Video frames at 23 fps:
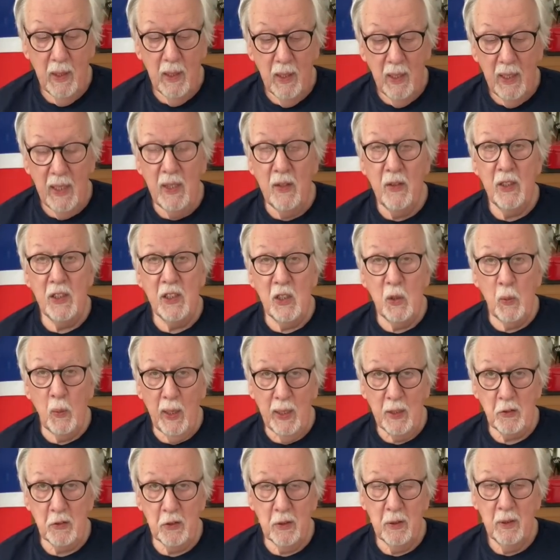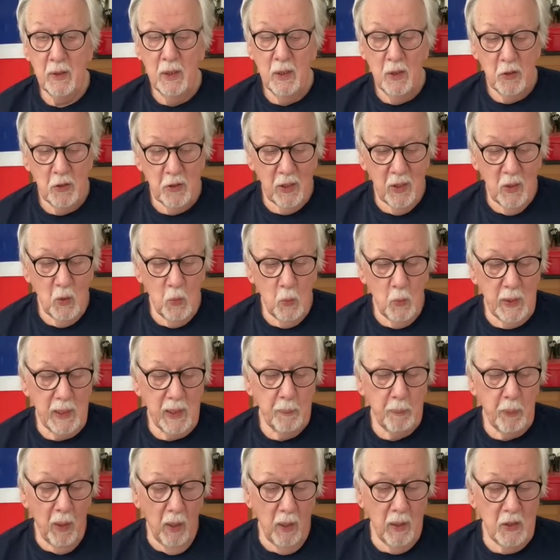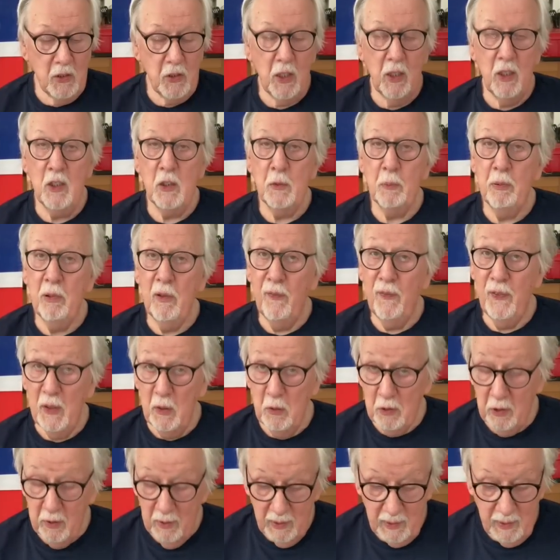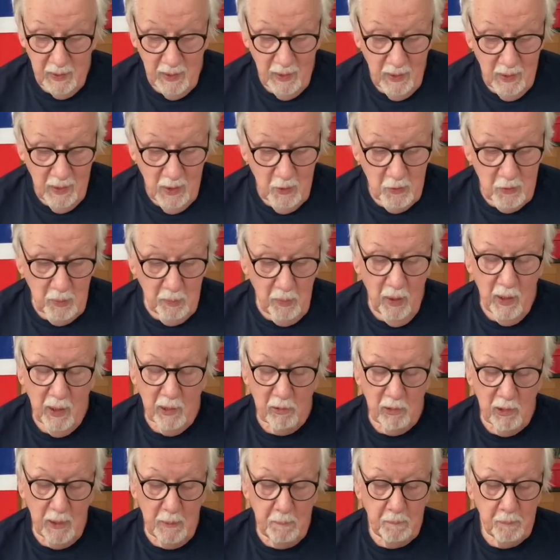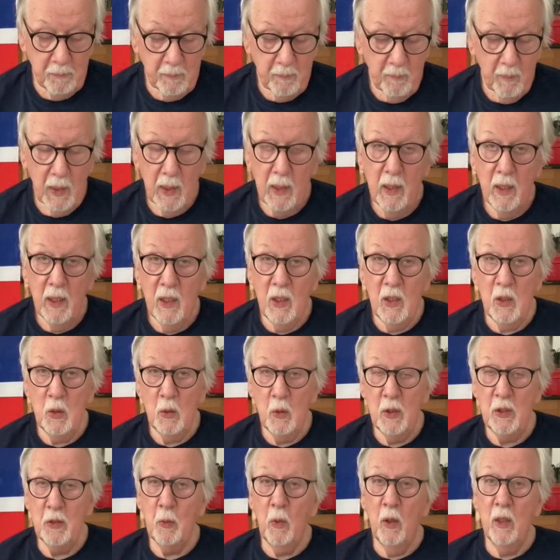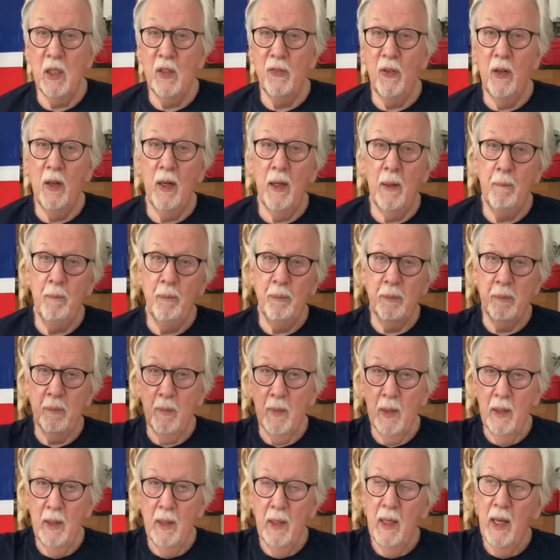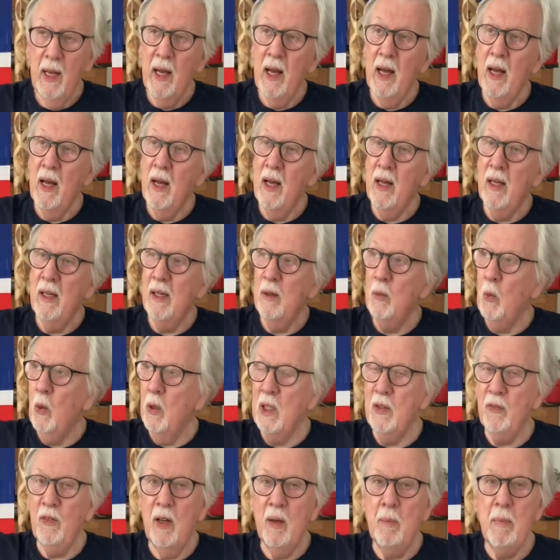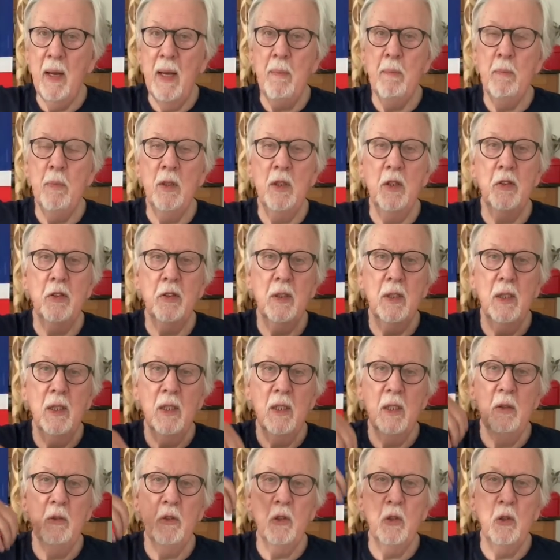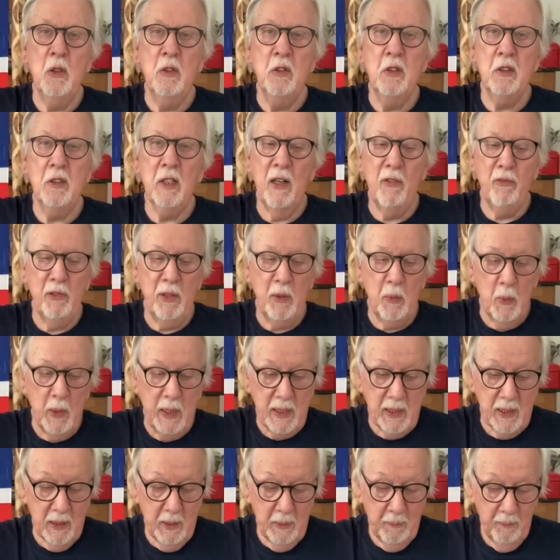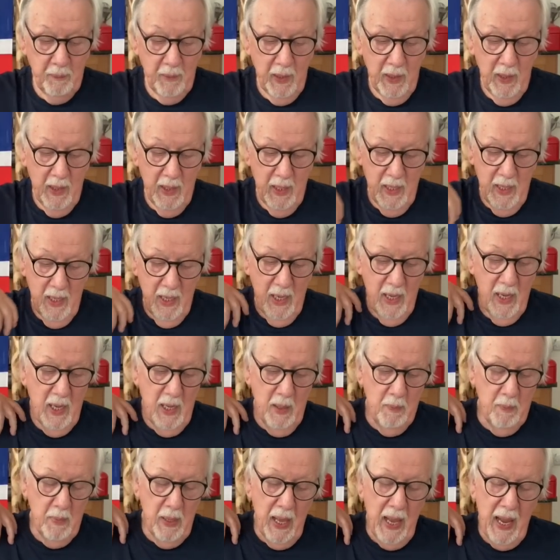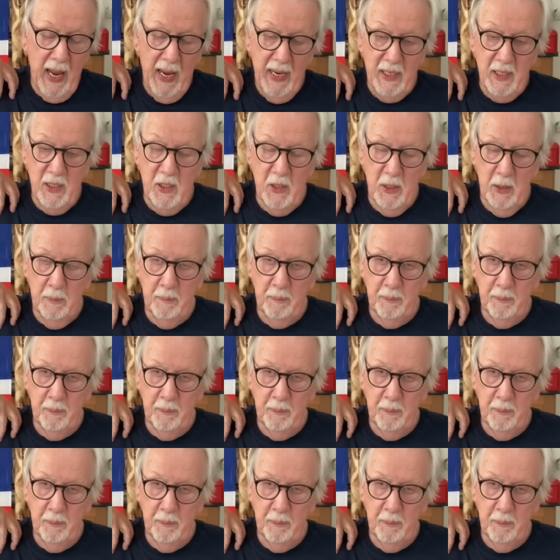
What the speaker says: in the US. So we apologize profusely to Margaret, who is one of our members who joins us every week and